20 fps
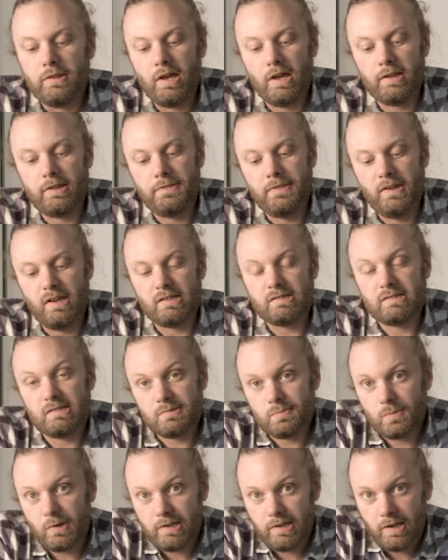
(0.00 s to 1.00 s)
The other thing is
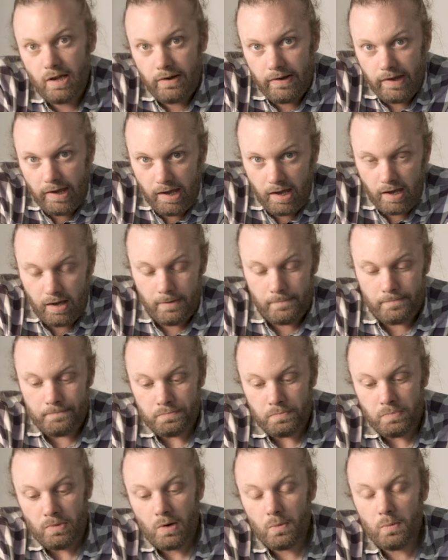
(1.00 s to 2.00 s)
this window here.
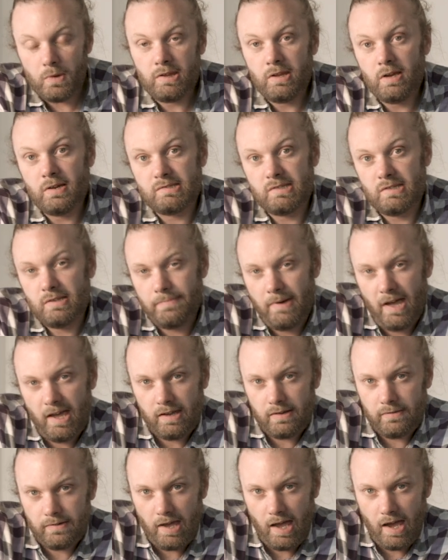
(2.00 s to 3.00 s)
Windows in the
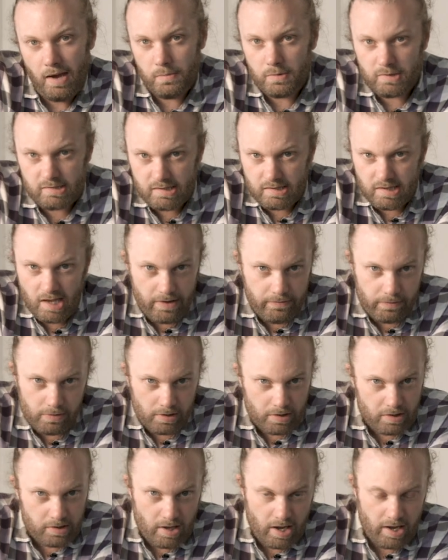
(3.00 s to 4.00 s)
back of cameras are
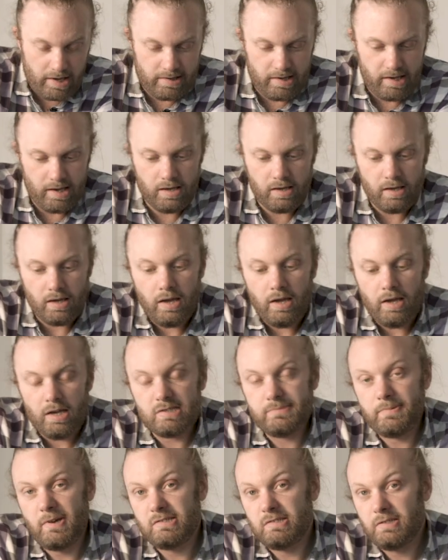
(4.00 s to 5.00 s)
never a good idea,
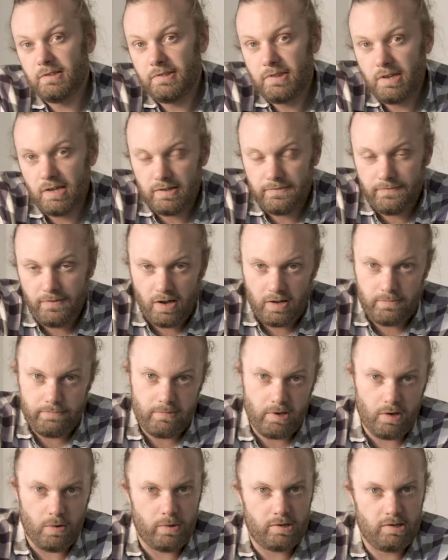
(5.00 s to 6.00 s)
especially on
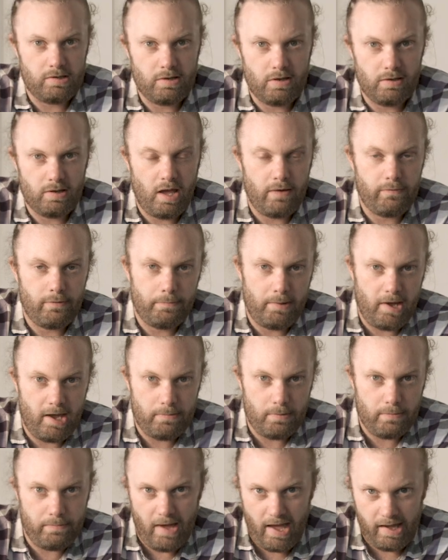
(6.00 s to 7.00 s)
35mm when you don't have a
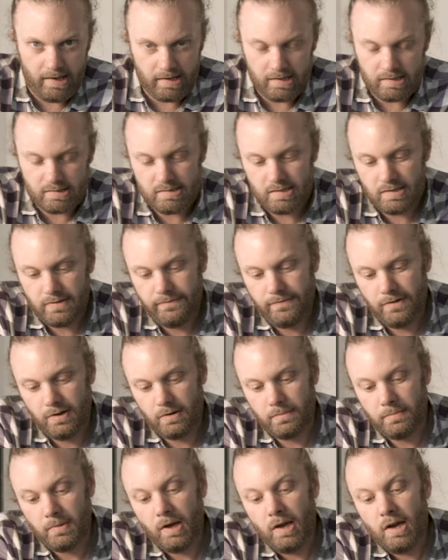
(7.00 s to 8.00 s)
paper backing to the
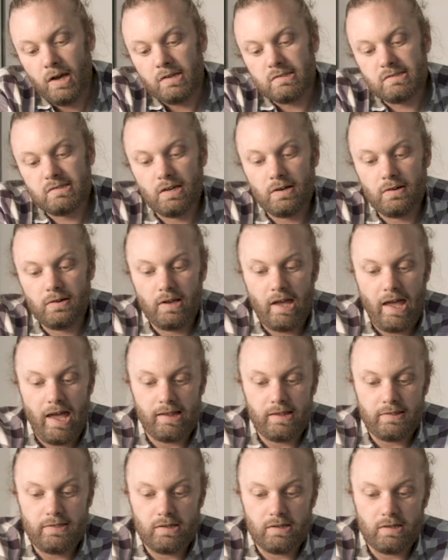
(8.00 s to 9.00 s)
film. So
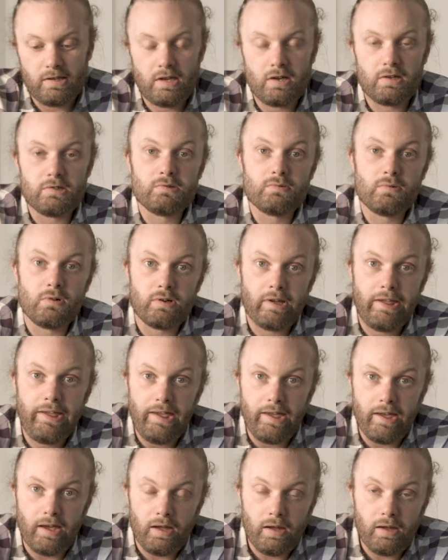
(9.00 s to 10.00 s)
anything that goes wrong
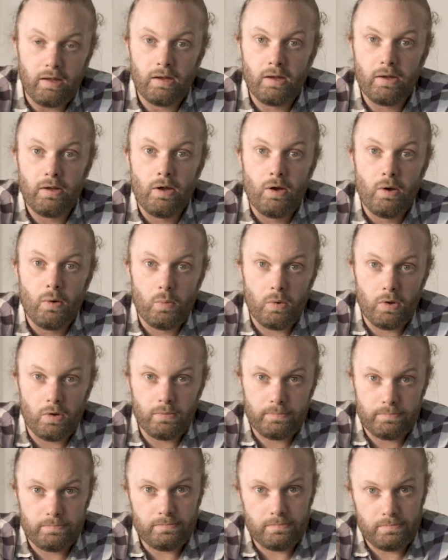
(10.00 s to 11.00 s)
here
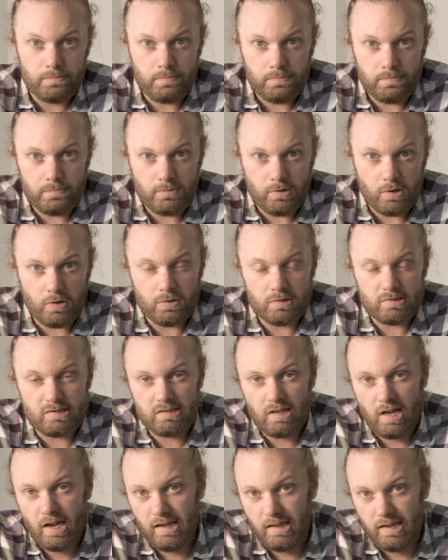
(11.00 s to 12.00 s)
will
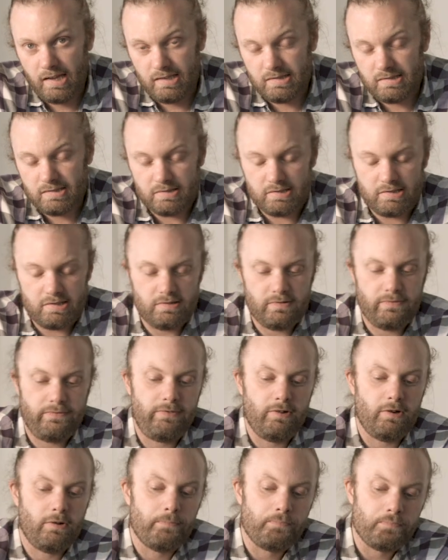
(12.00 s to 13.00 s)
cause light leaks onto your
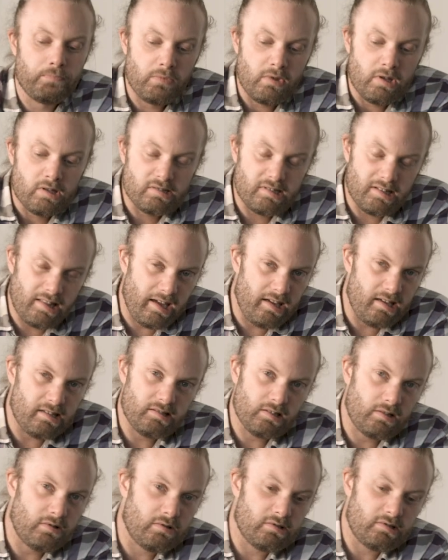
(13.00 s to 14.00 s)
film. So that
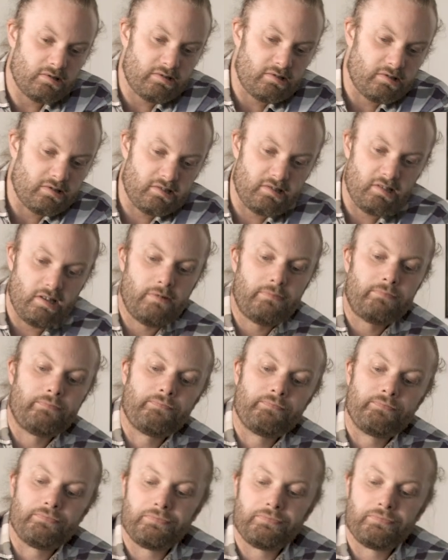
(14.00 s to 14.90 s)
is a cause of concern.